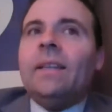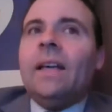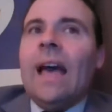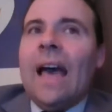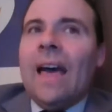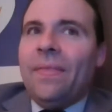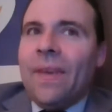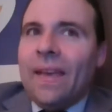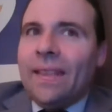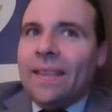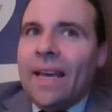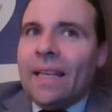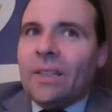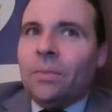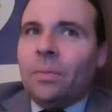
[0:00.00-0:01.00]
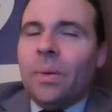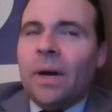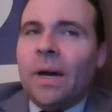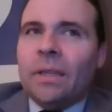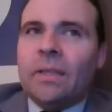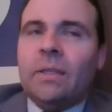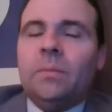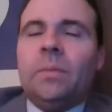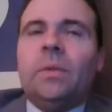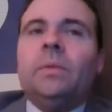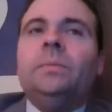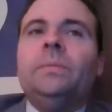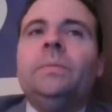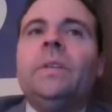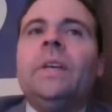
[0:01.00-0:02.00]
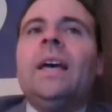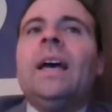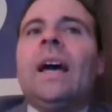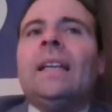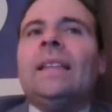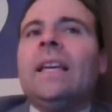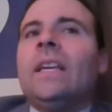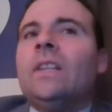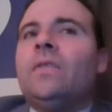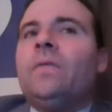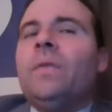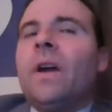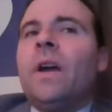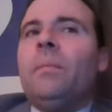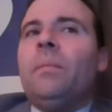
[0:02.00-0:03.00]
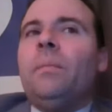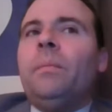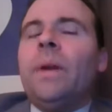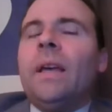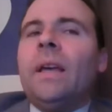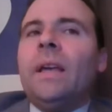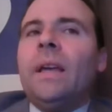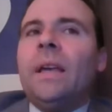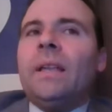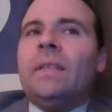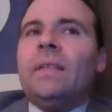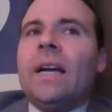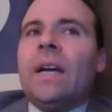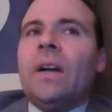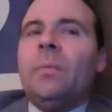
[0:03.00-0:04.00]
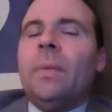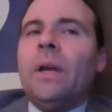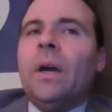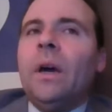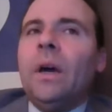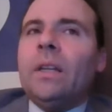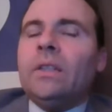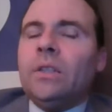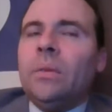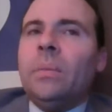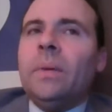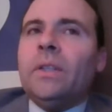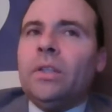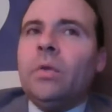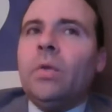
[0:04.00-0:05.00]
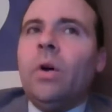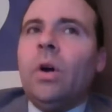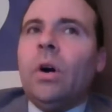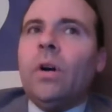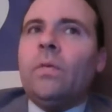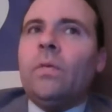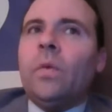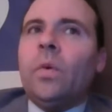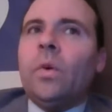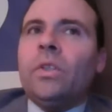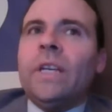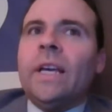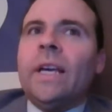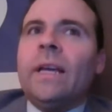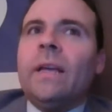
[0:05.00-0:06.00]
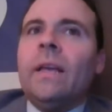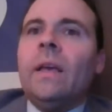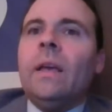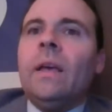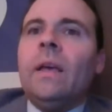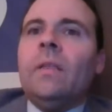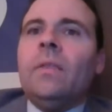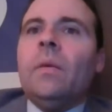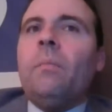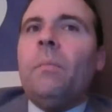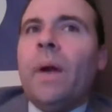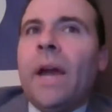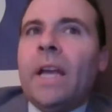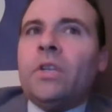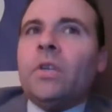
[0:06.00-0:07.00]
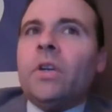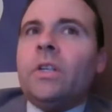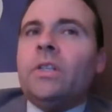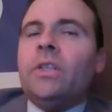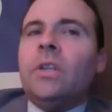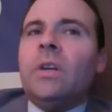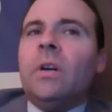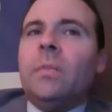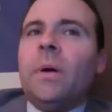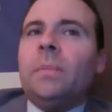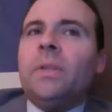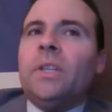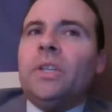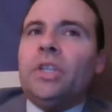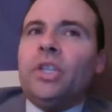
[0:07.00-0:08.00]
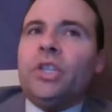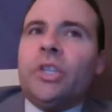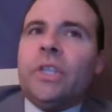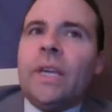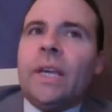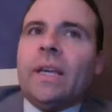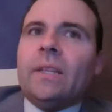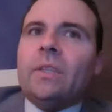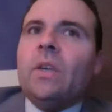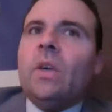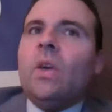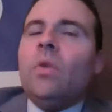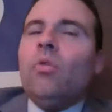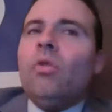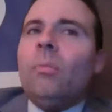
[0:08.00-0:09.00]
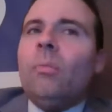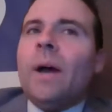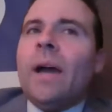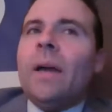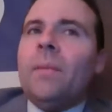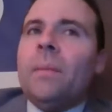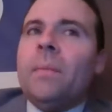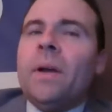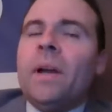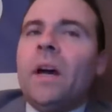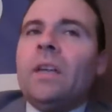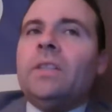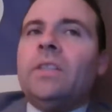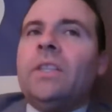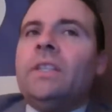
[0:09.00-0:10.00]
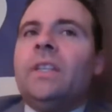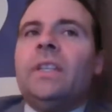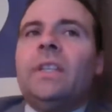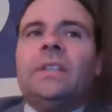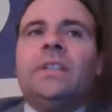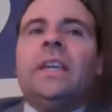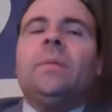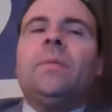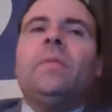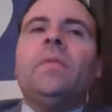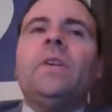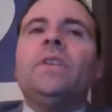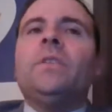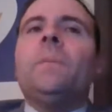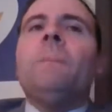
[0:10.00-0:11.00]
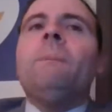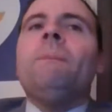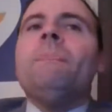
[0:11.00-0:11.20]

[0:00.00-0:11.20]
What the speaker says: I think that's possible. I think it's going to be too hard for, say, the Patriots to come up to 6 with Miami because it's in the same division.